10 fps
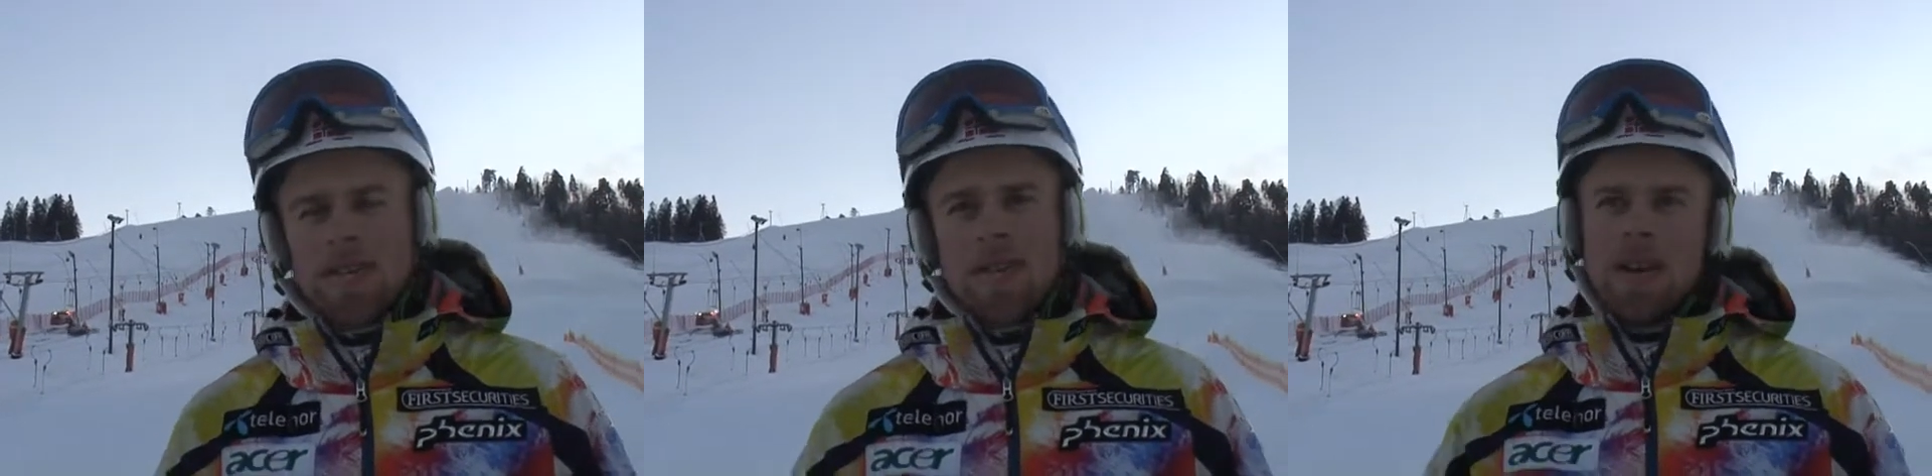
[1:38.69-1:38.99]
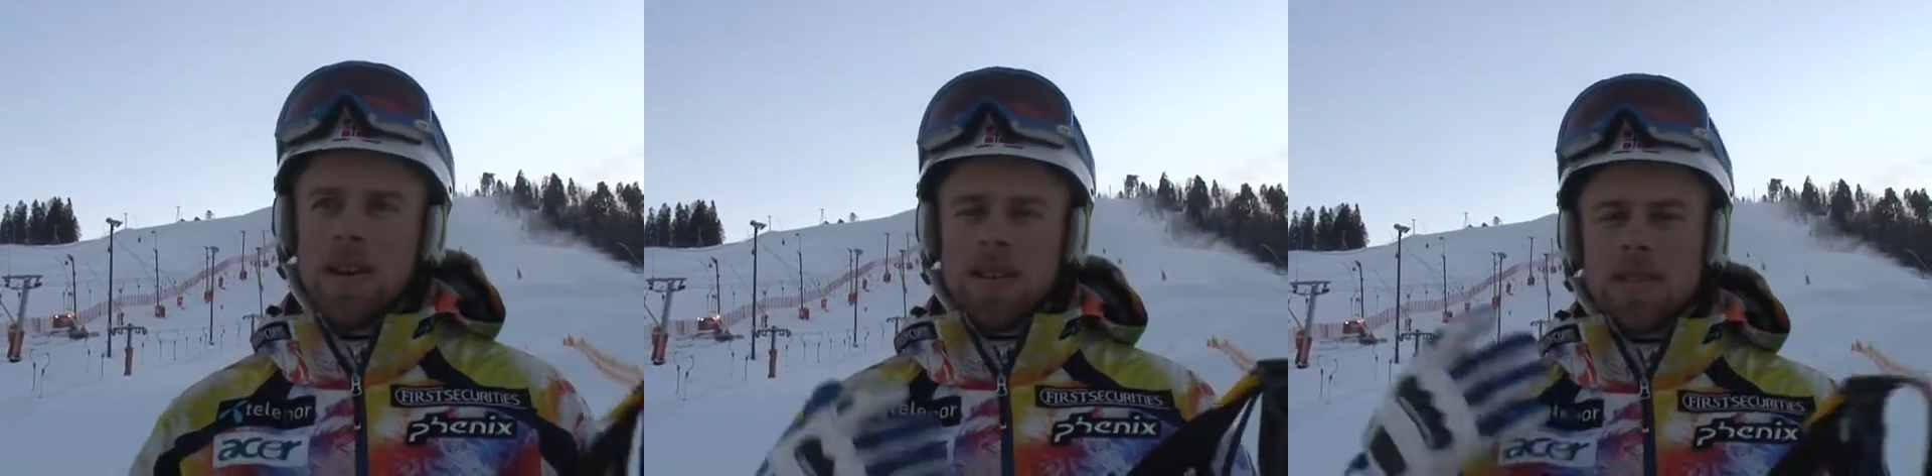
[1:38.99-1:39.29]
So
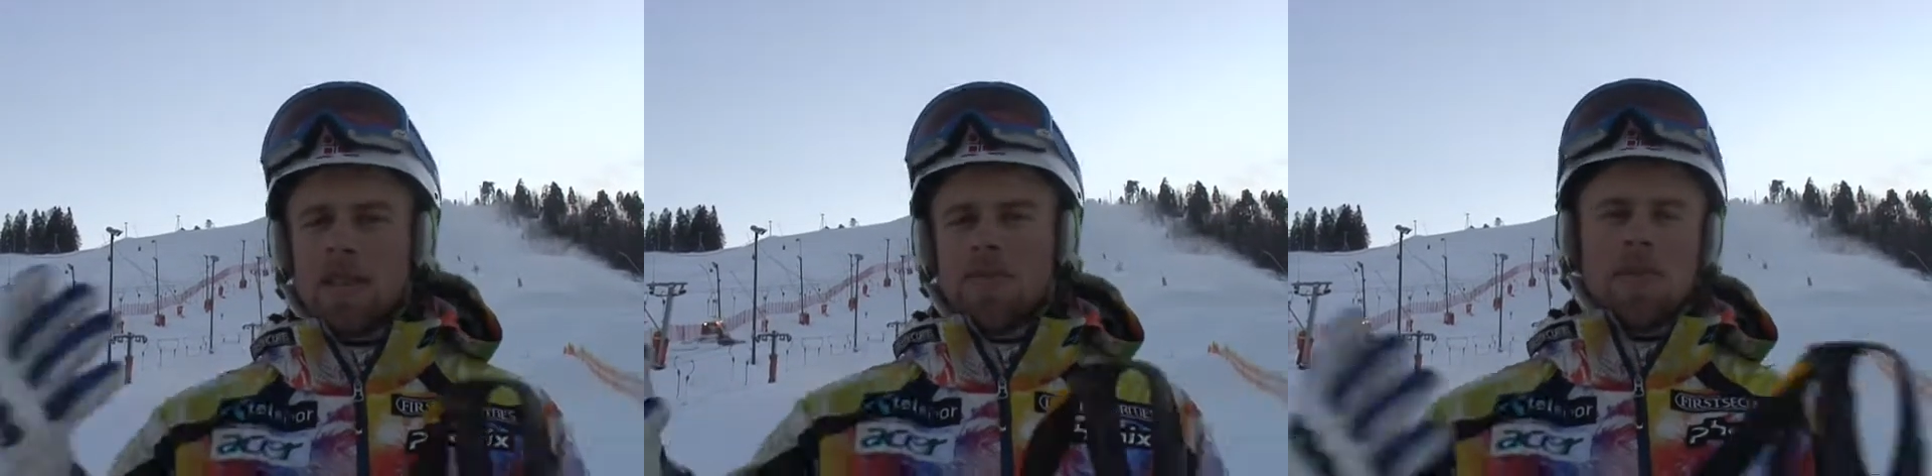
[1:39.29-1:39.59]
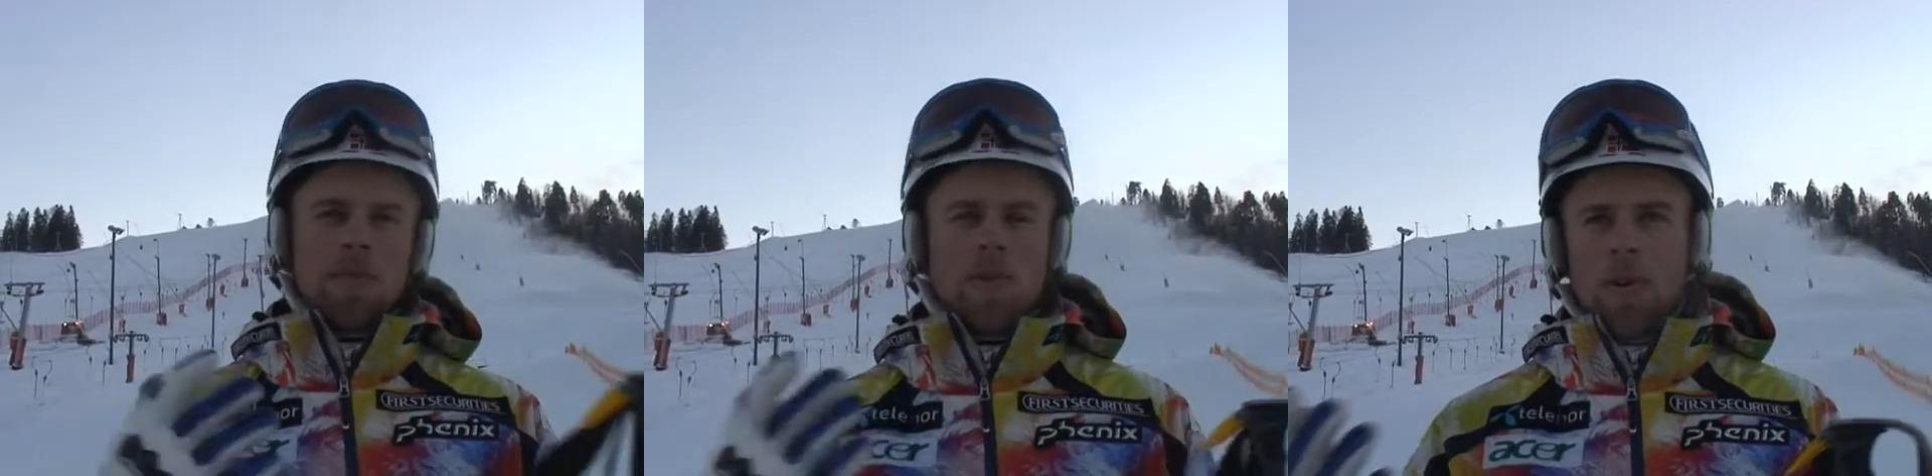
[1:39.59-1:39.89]
it's a
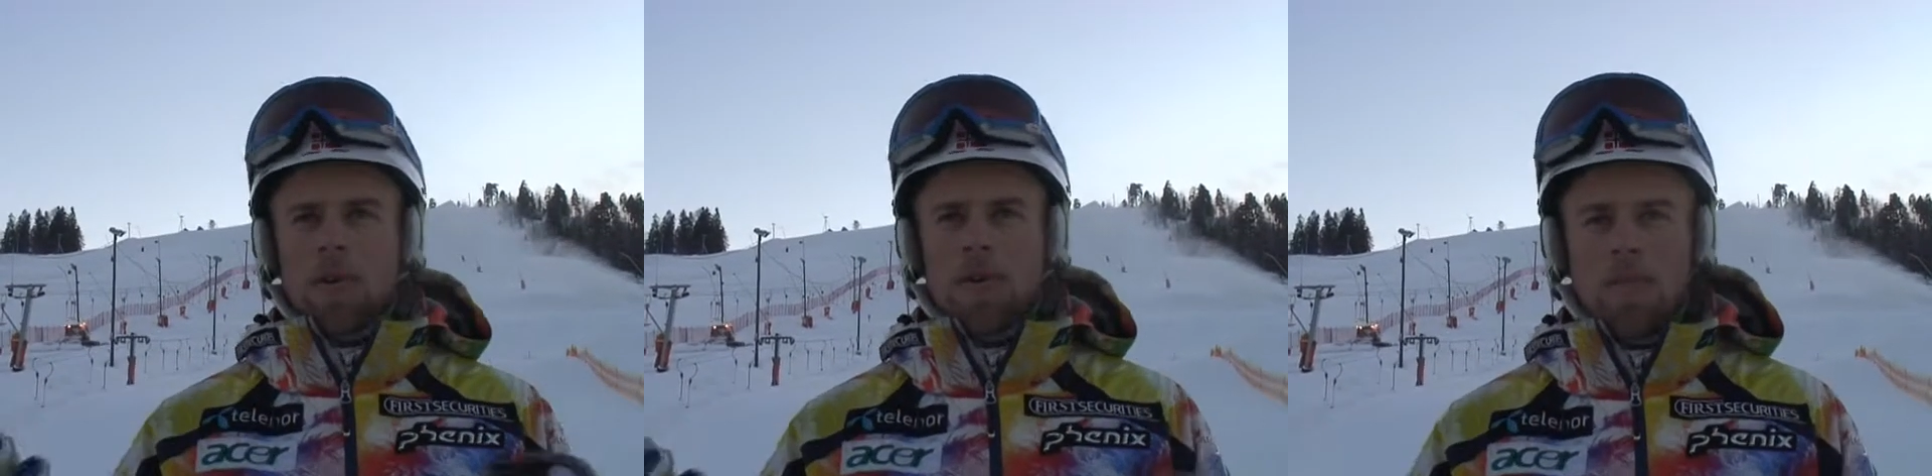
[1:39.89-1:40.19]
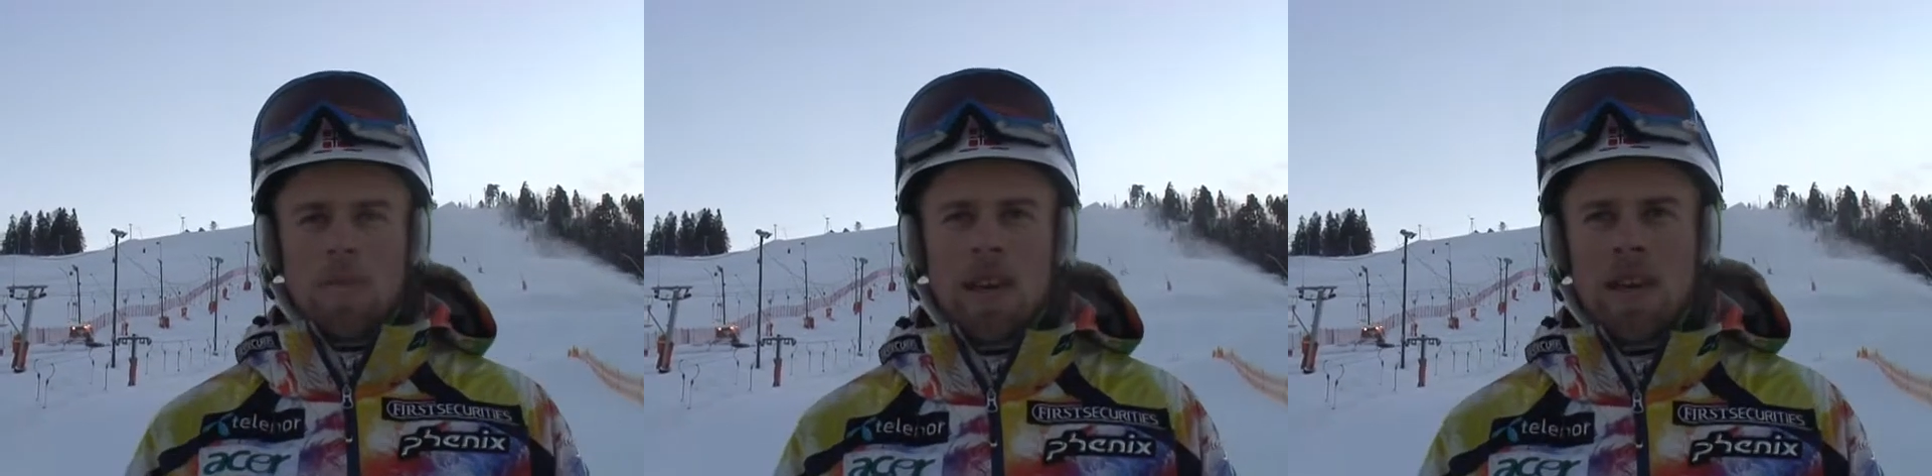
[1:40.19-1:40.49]
different approach to
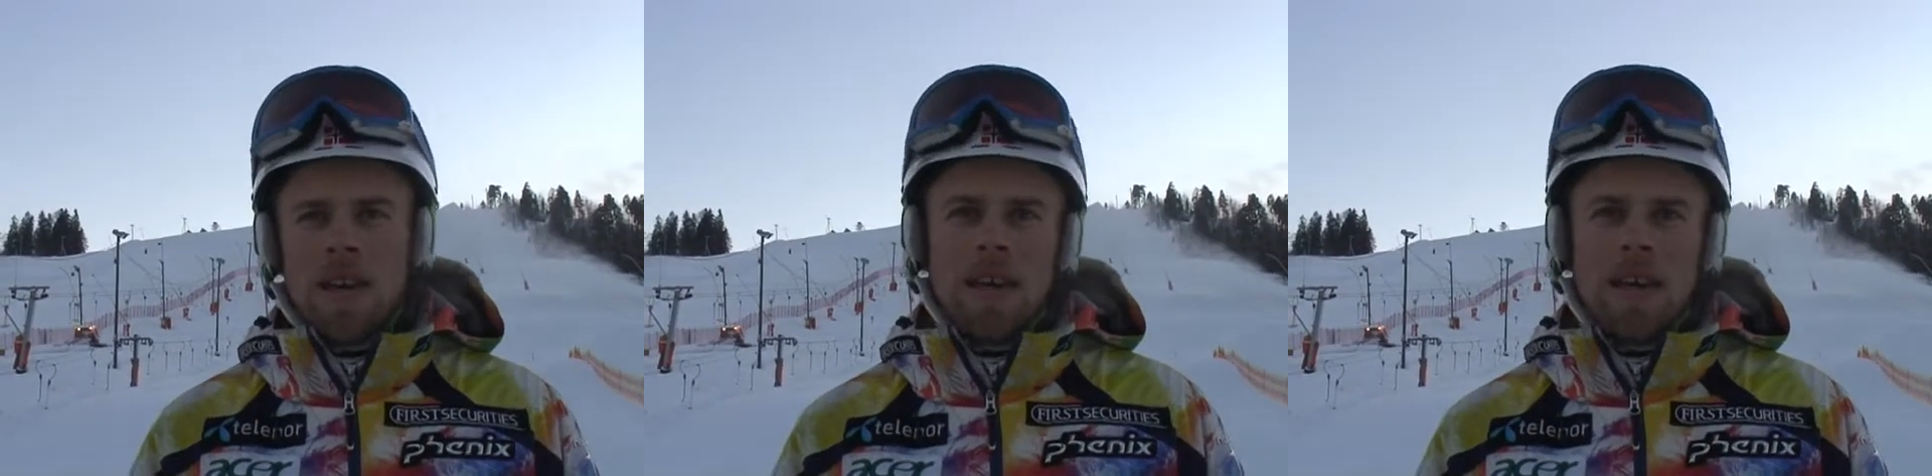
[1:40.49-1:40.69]
me.